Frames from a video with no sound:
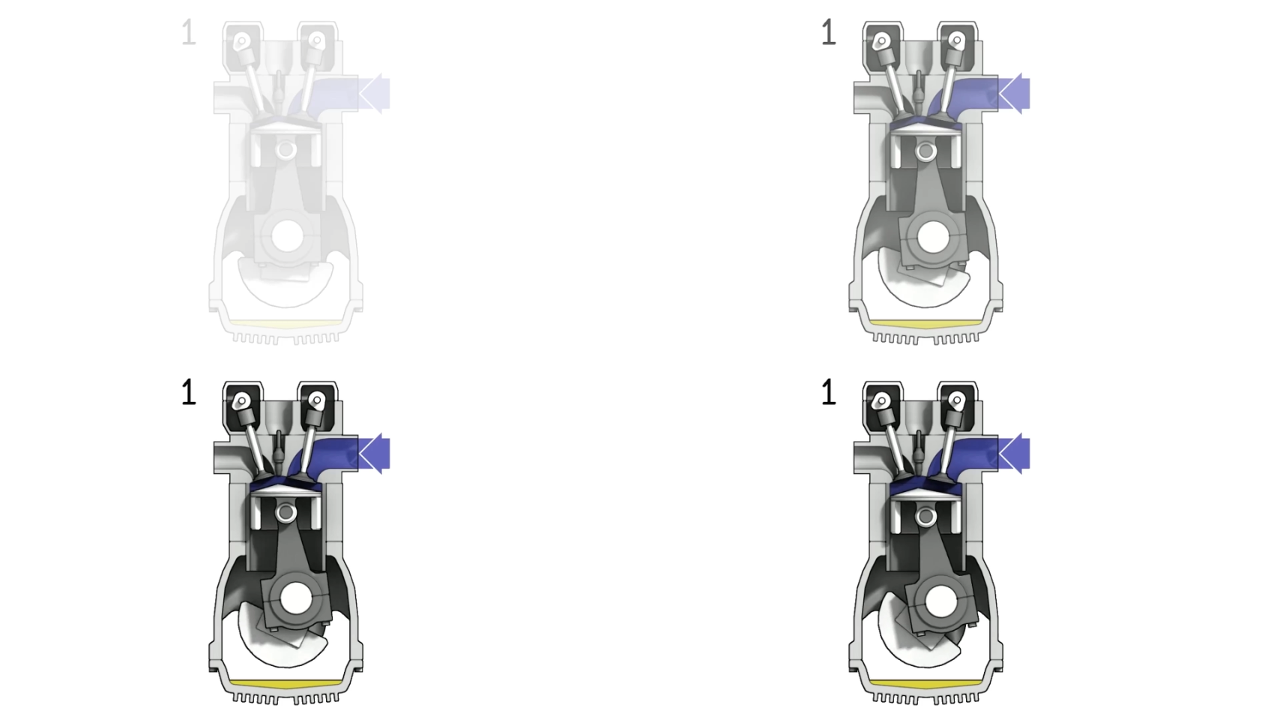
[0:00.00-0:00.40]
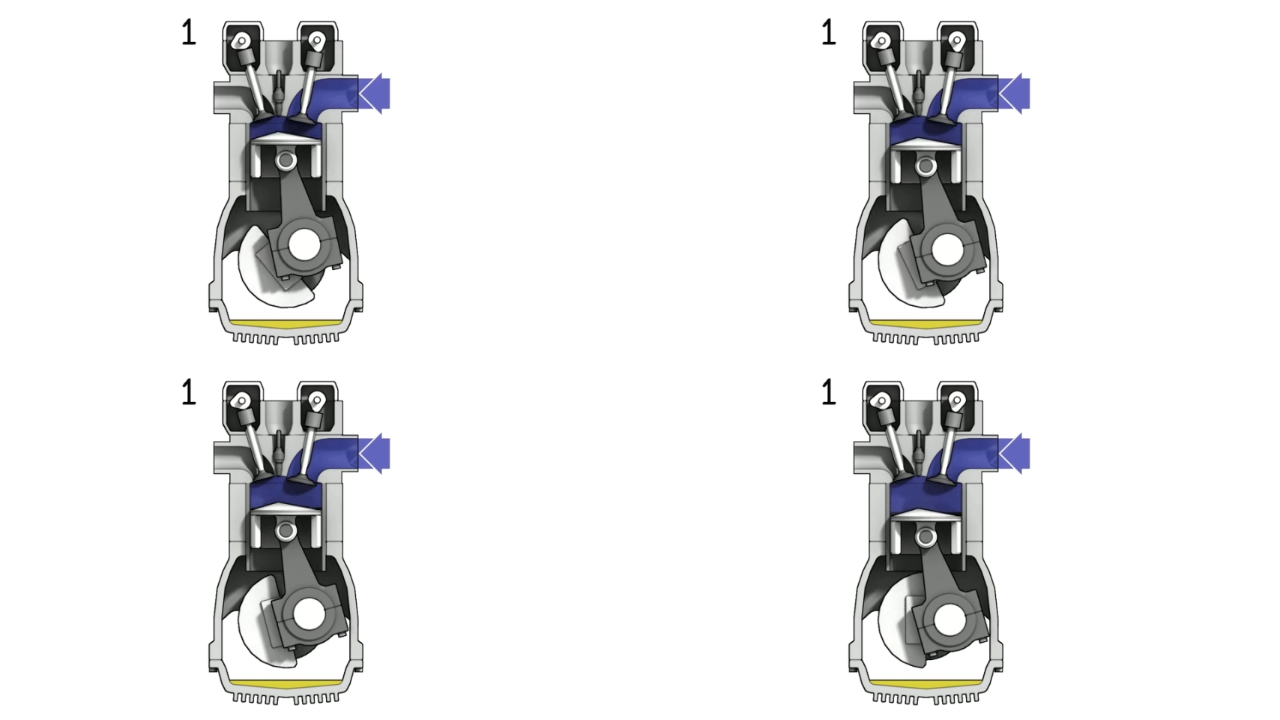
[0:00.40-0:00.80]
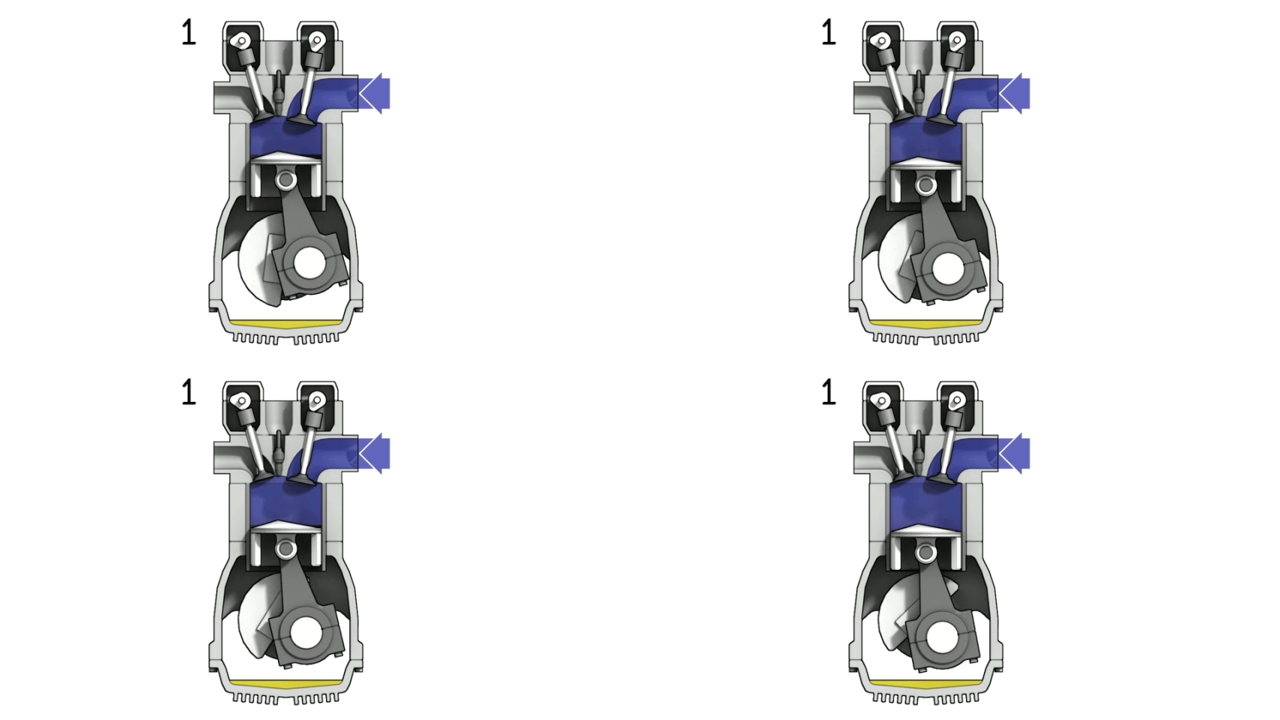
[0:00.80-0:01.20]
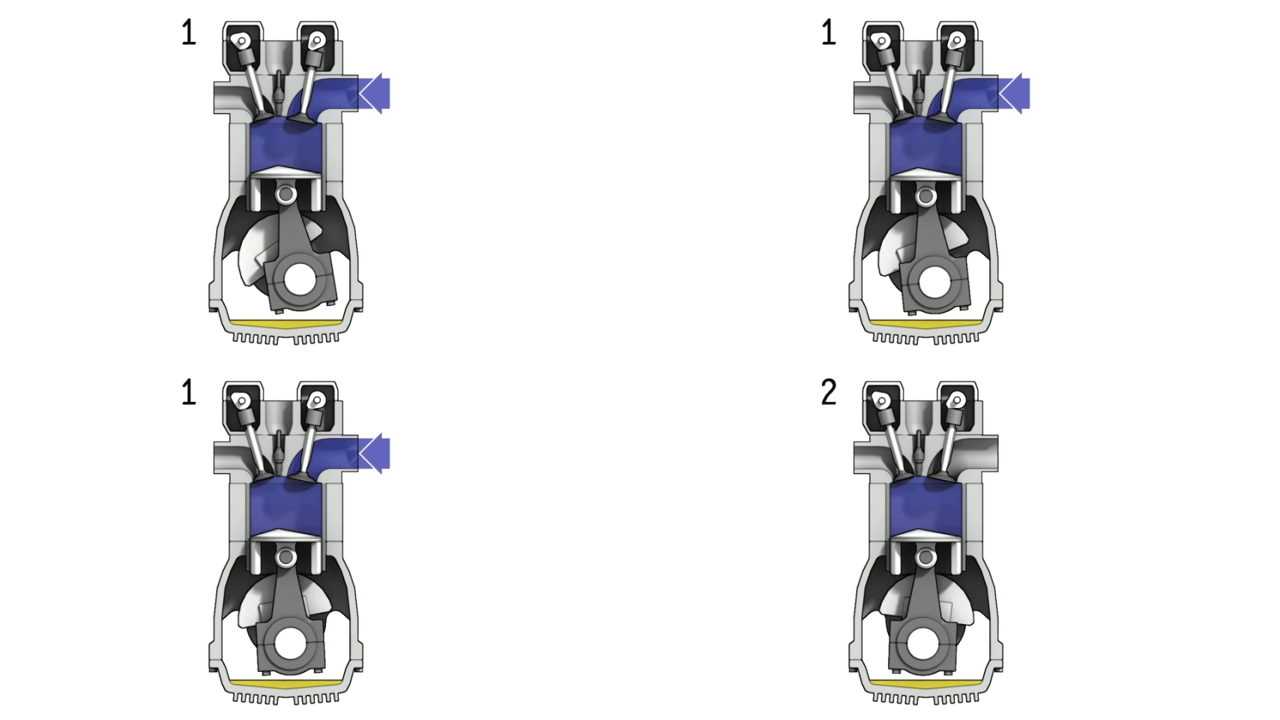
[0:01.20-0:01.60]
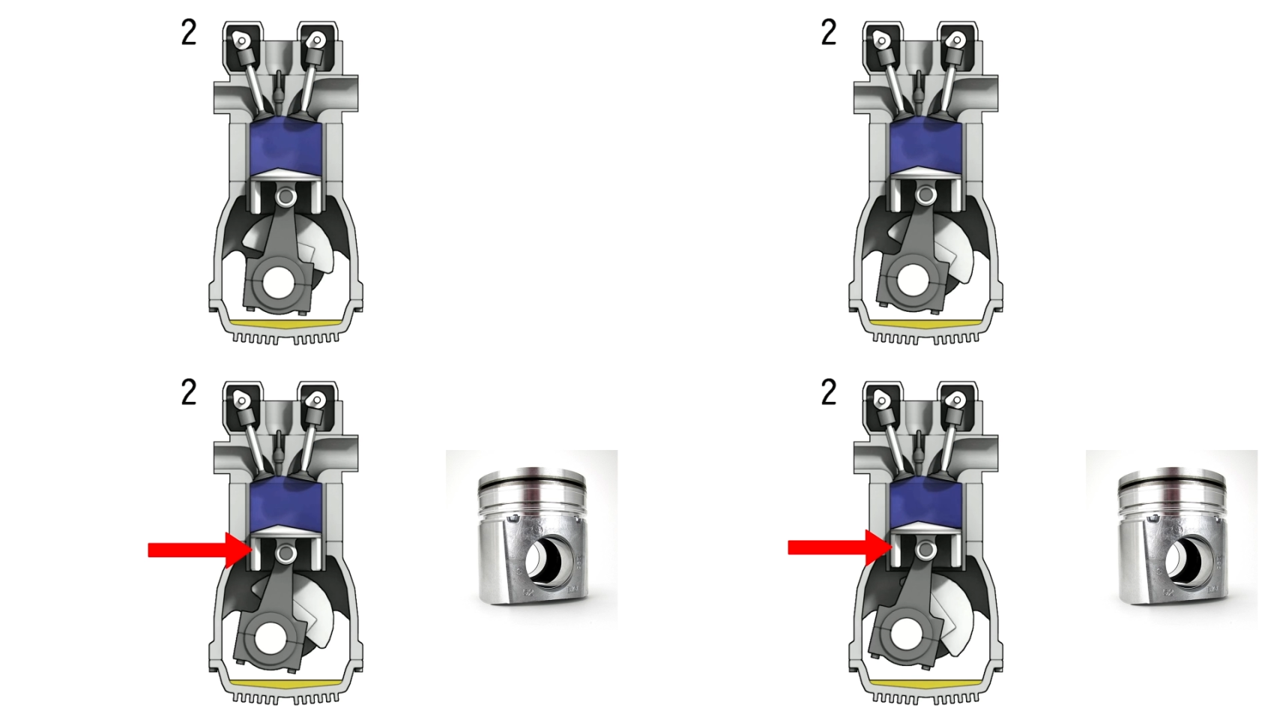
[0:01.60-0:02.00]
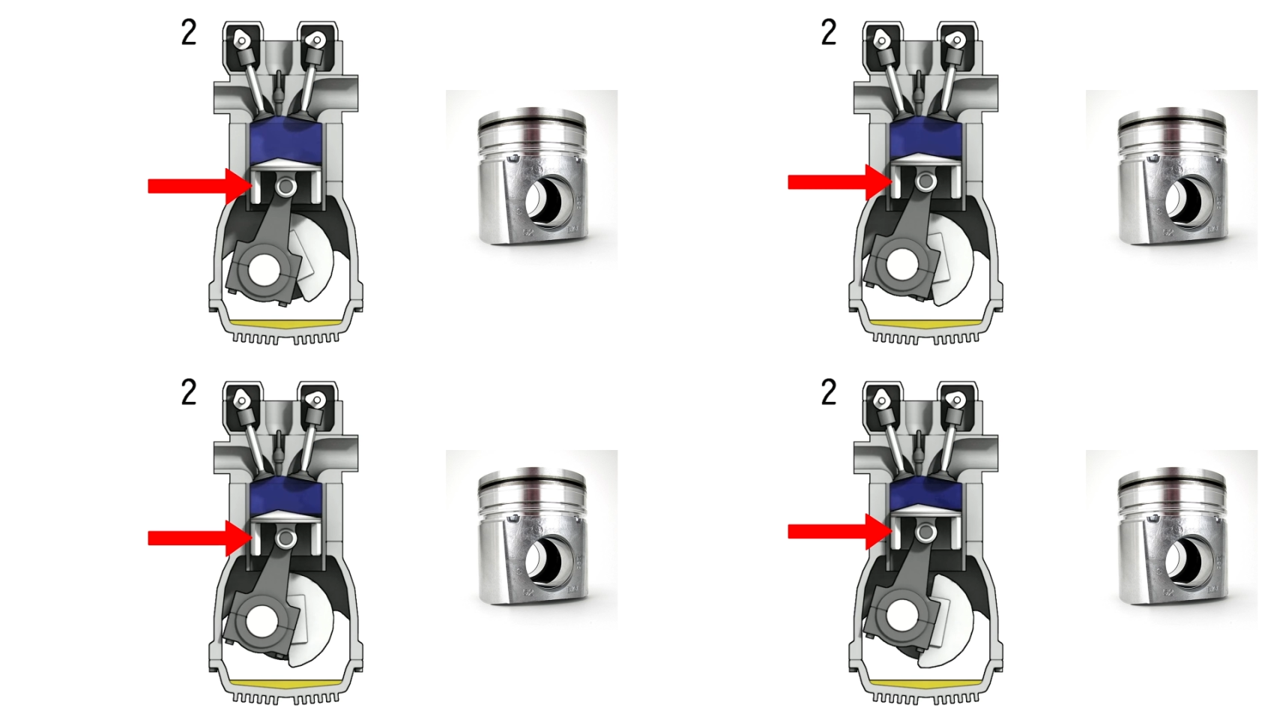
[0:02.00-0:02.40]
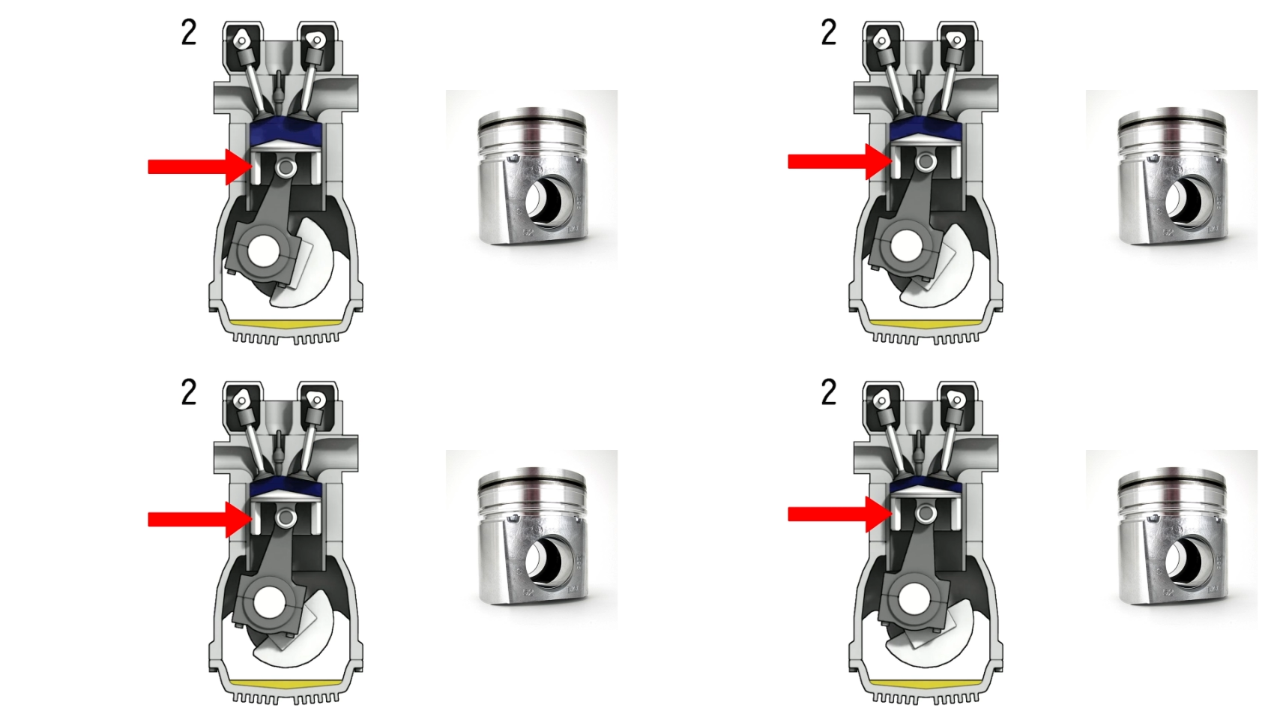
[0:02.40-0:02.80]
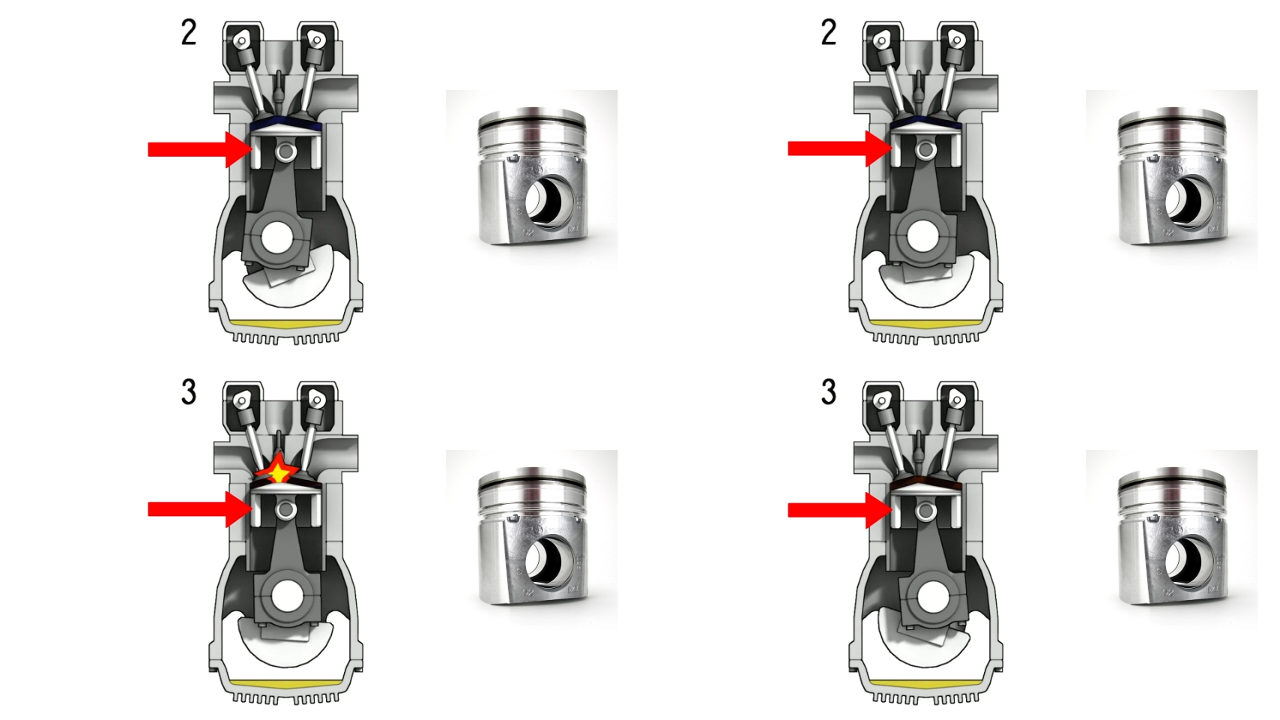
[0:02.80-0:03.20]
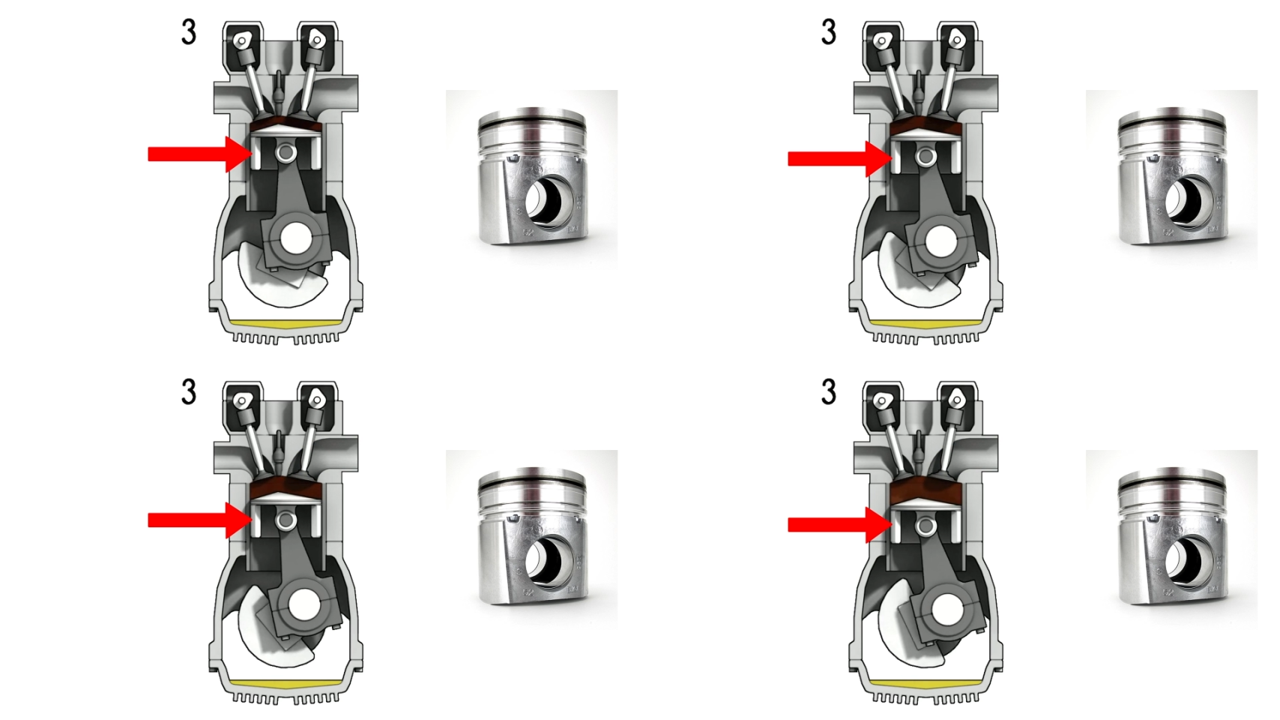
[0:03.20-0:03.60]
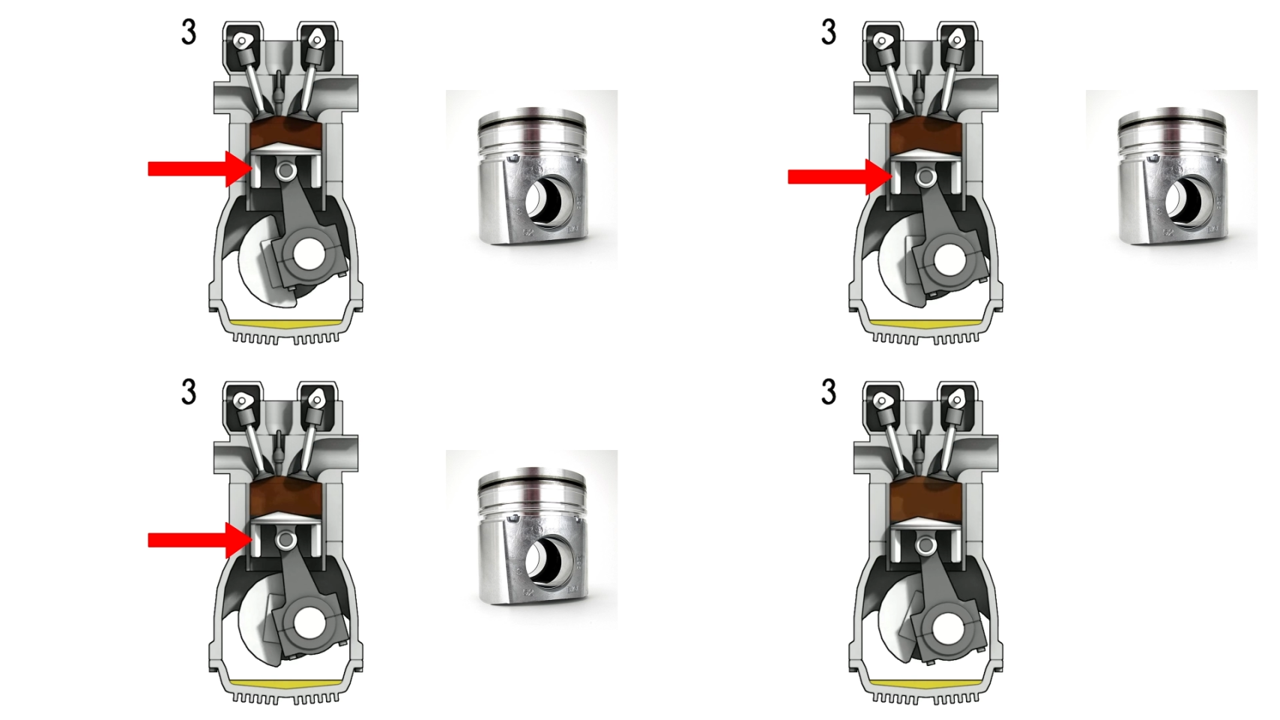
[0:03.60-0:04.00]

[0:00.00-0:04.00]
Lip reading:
No face is visible, so there are no lips to read.